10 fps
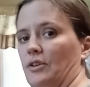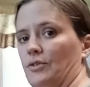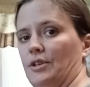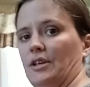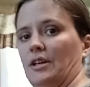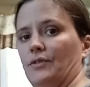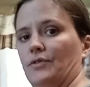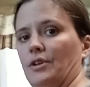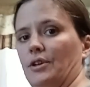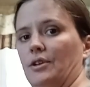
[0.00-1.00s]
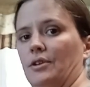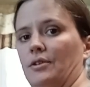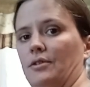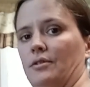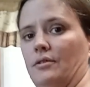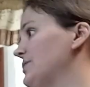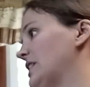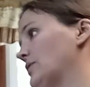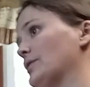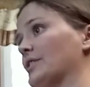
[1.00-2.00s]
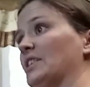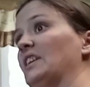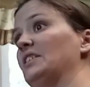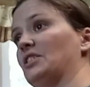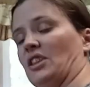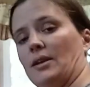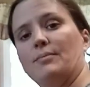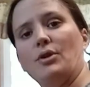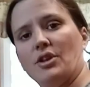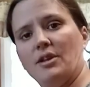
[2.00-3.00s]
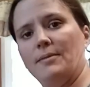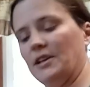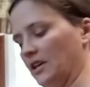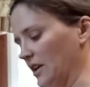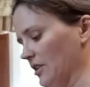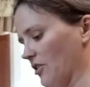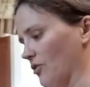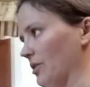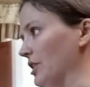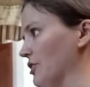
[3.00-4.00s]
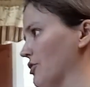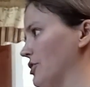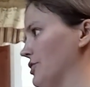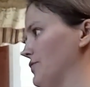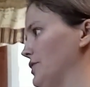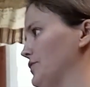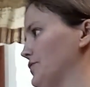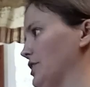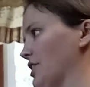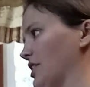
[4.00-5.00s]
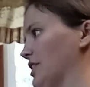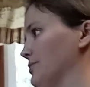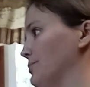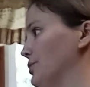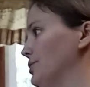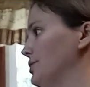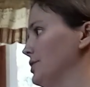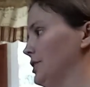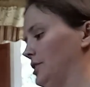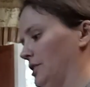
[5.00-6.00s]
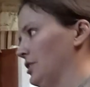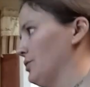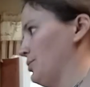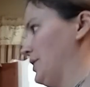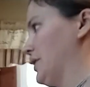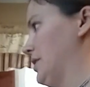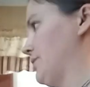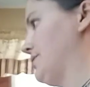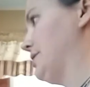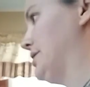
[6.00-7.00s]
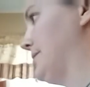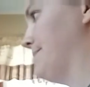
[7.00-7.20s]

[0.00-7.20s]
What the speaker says: I want to have the flour as late as I possibly can, so I start with the second bowl. We have